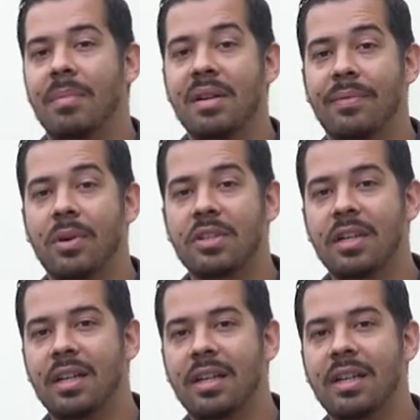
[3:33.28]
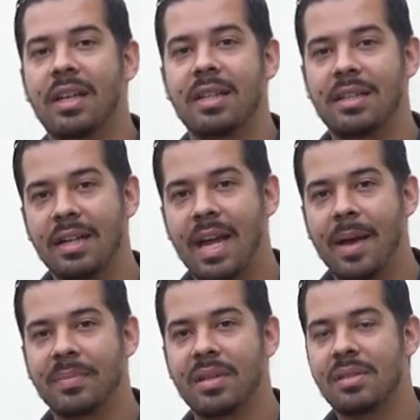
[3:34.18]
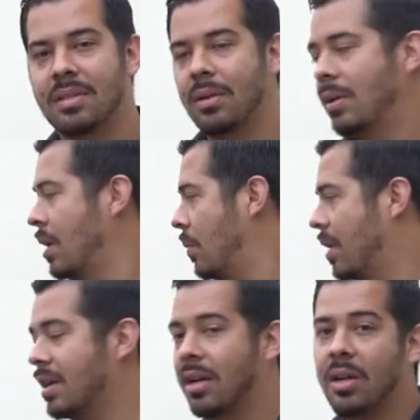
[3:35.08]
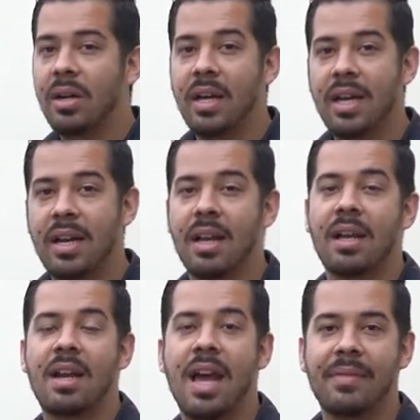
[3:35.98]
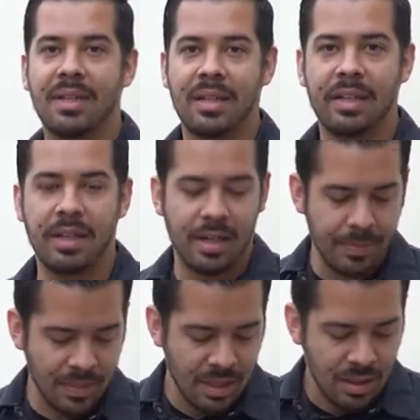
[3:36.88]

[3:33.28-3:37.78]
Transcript: But unfortunately, it did happen. So we're gonna go ahead and gonna have to clean it up.